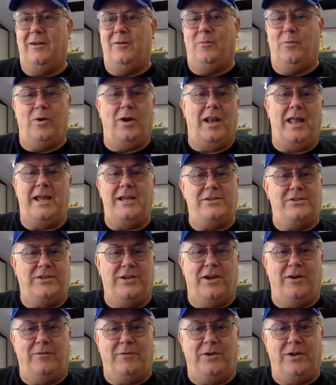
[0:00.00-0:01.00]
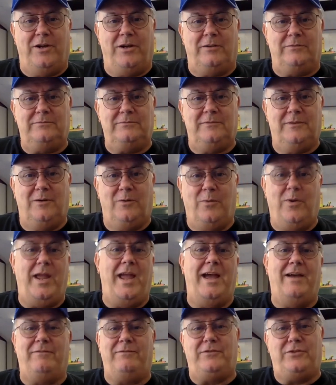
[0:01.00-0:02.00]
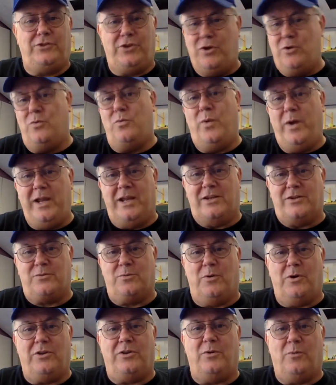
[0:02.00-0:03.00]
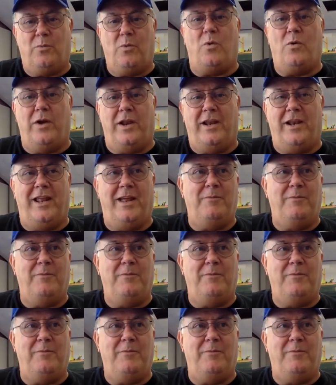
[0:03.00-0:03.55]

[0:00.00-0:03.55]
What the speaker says: We're lazy over here. We have 2 weeks worth of warning,